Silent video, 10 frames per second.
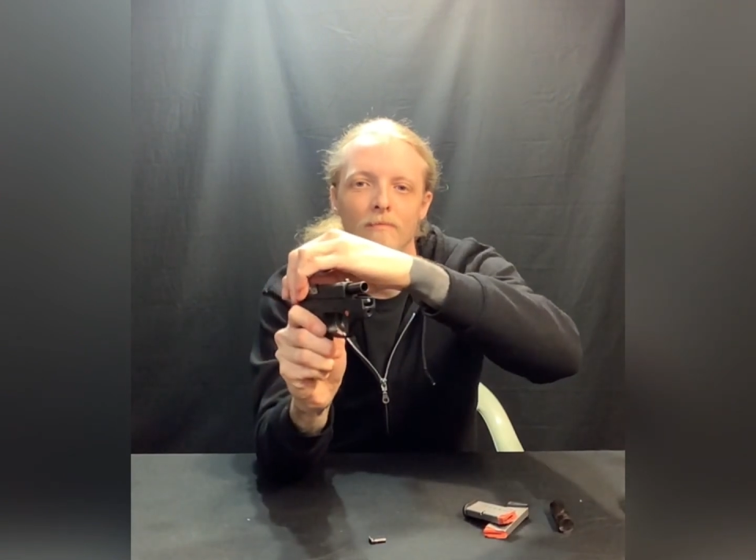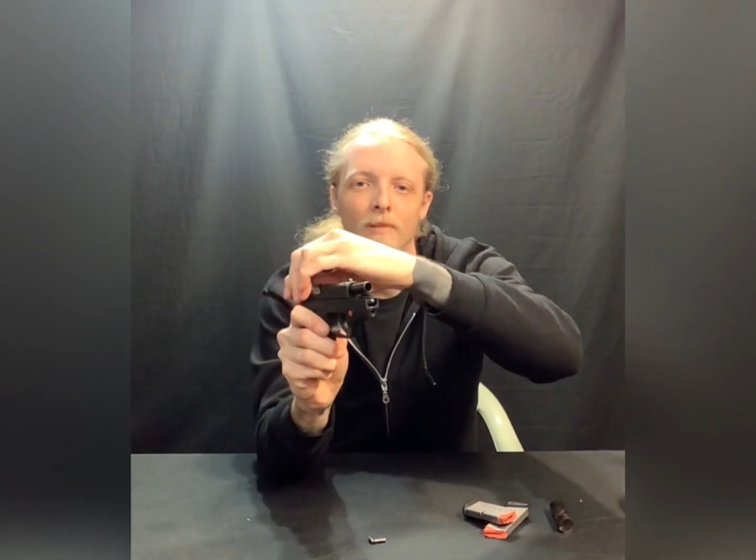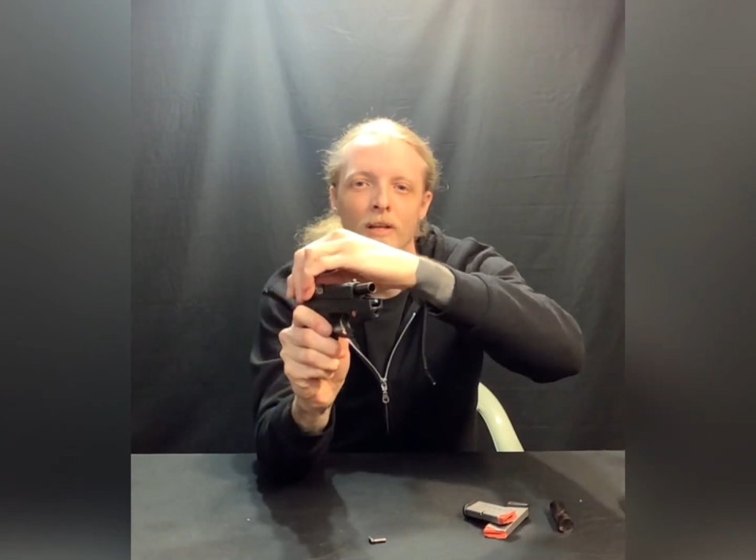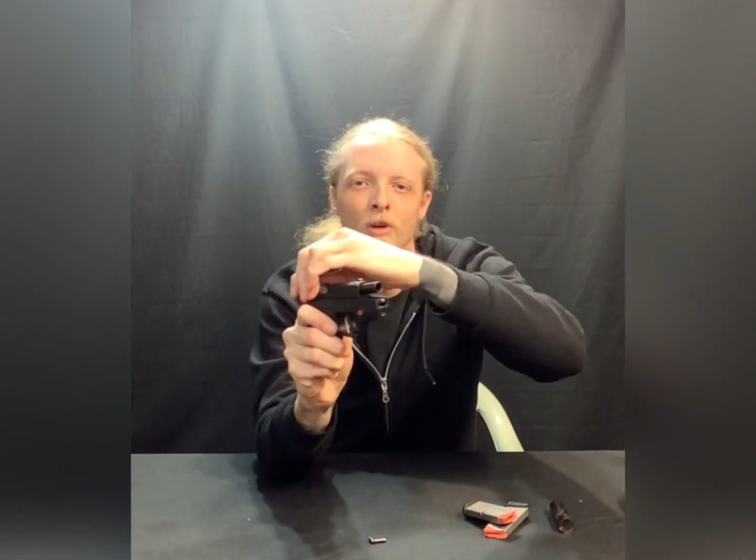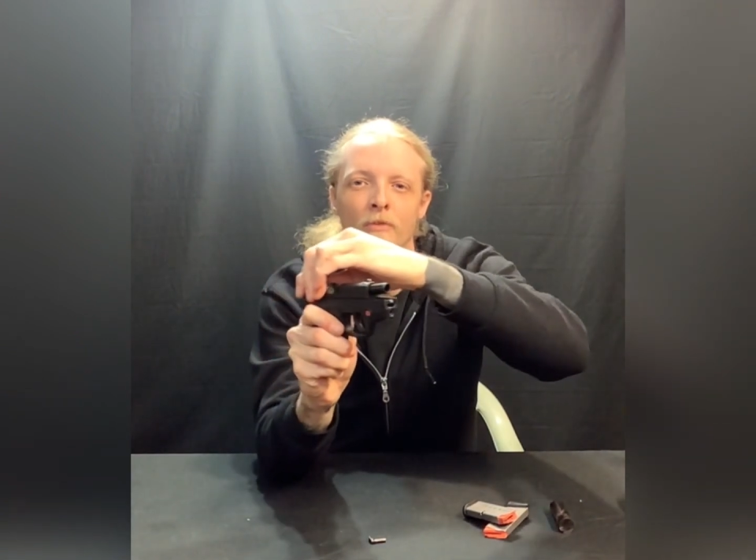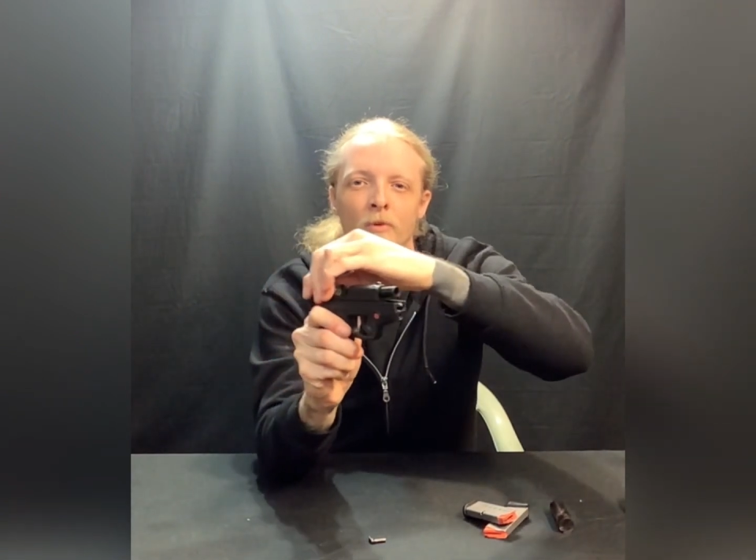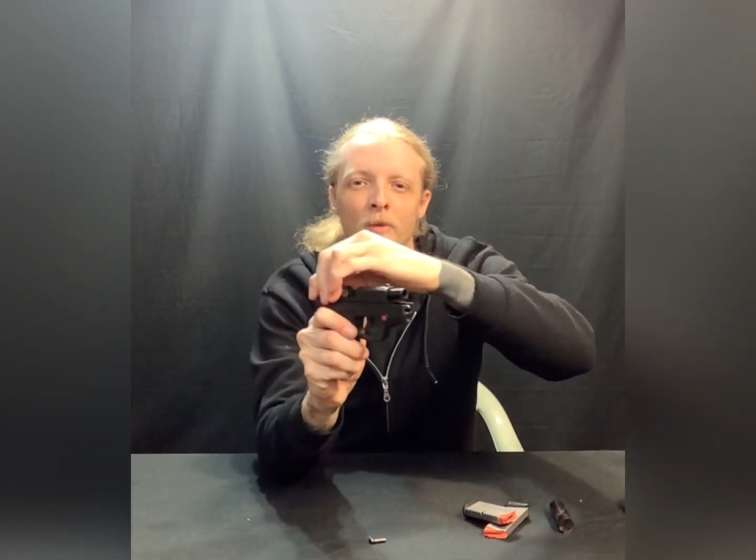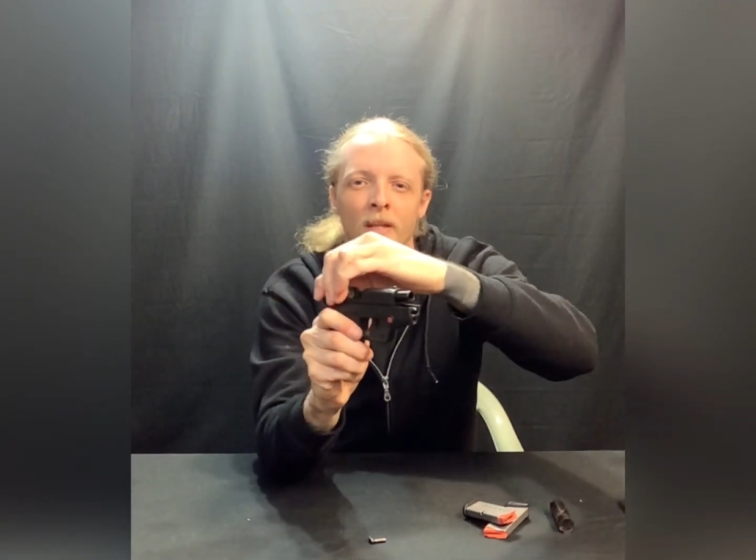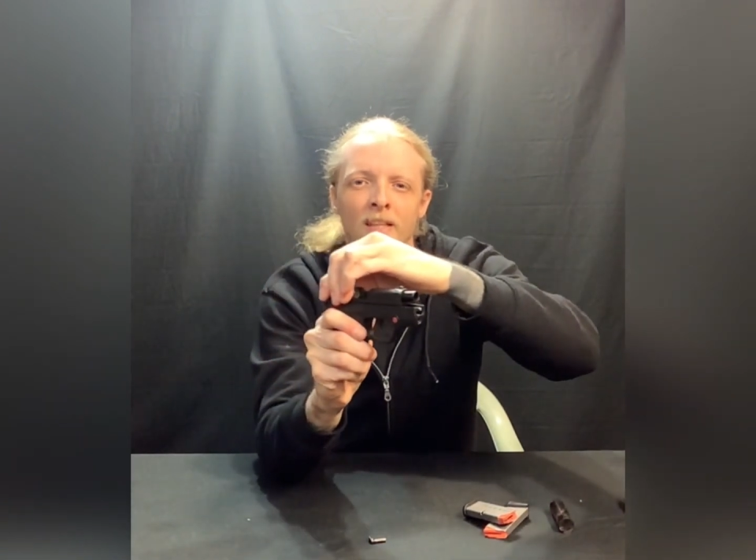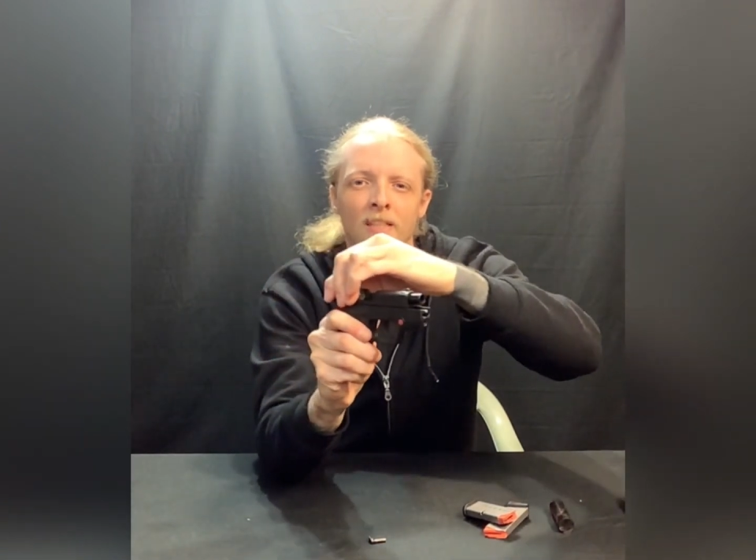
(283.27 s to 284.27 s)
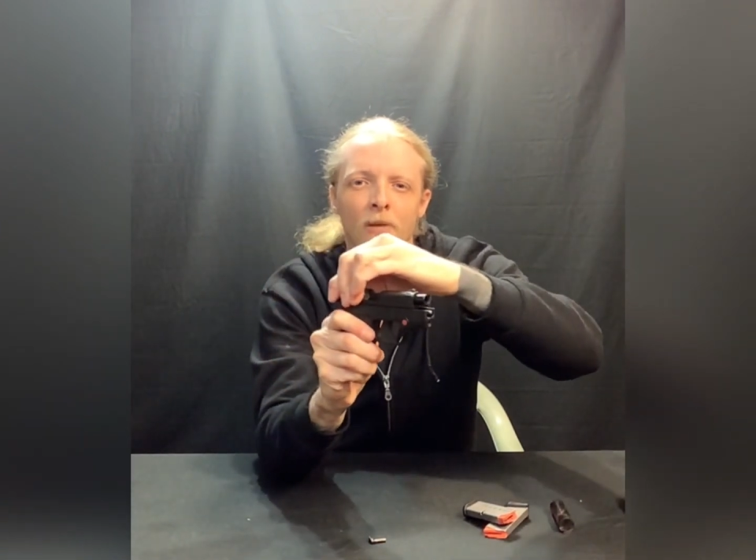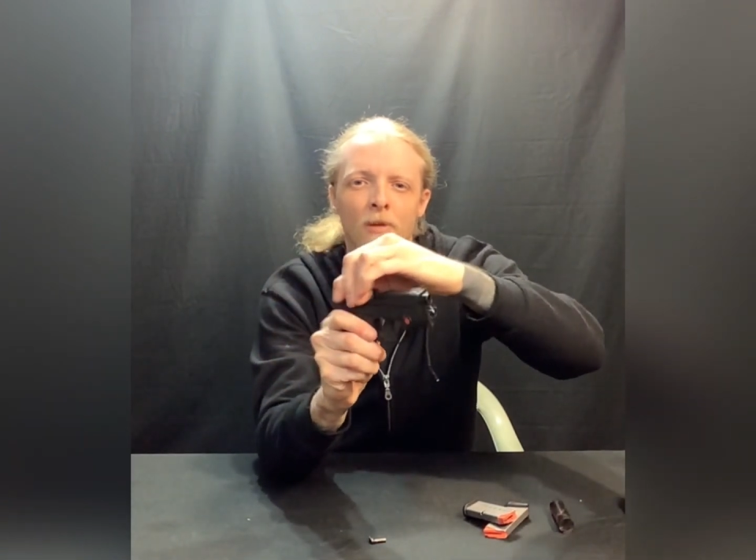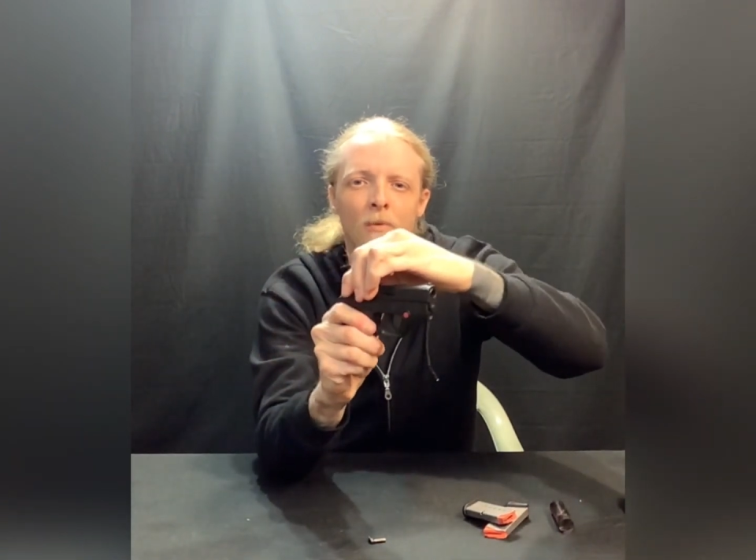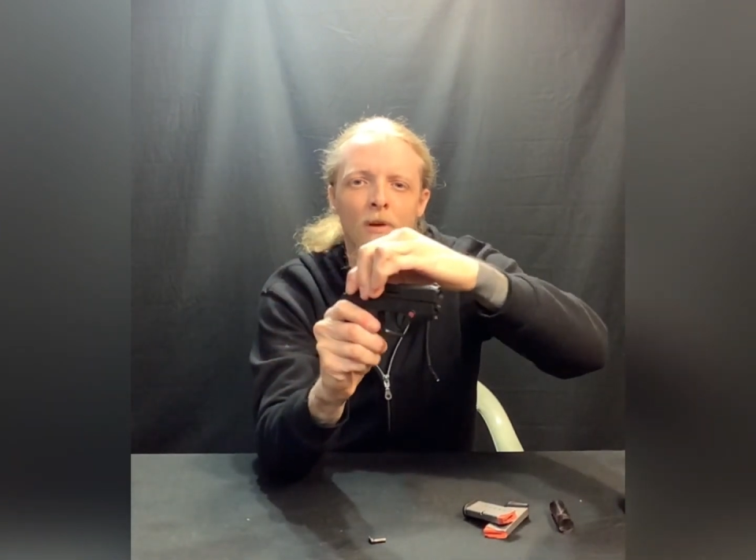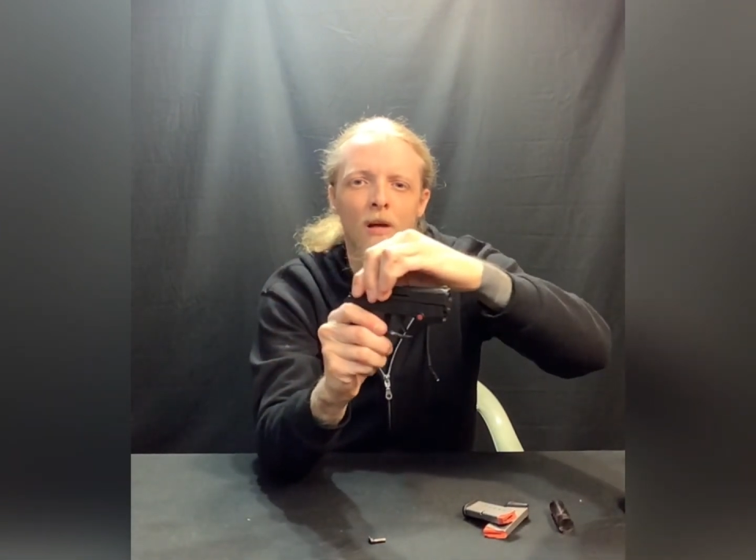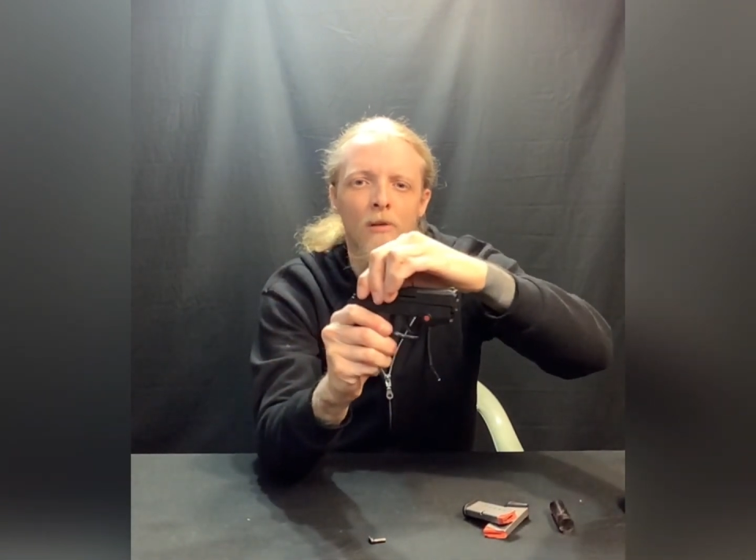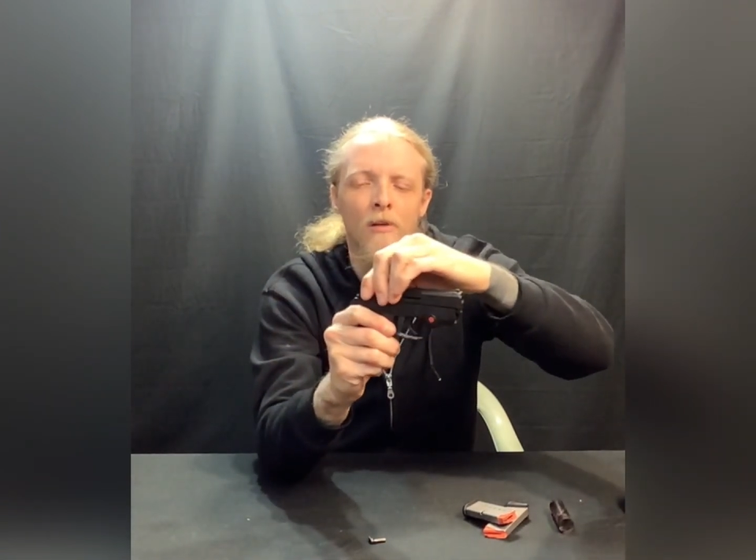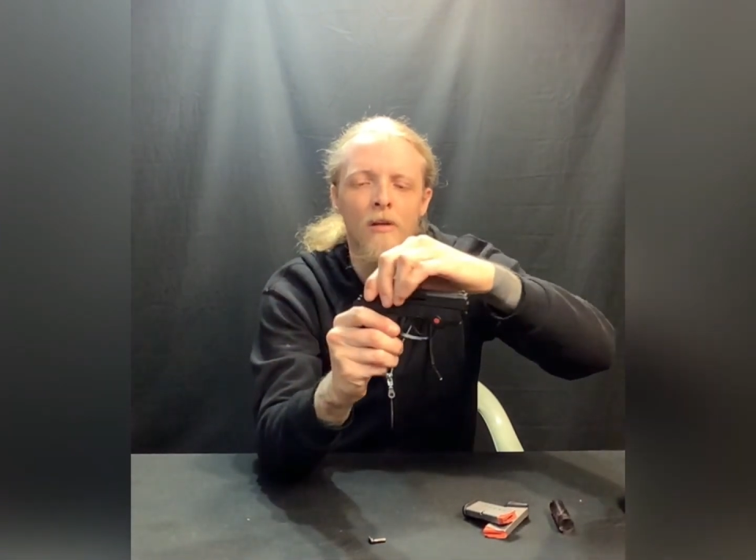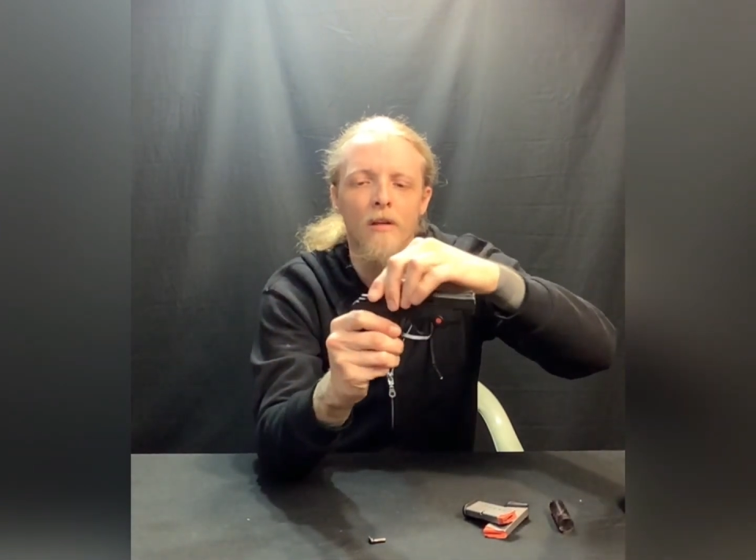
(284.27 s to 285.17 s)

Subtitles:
let go of your release. Now you really want to hold on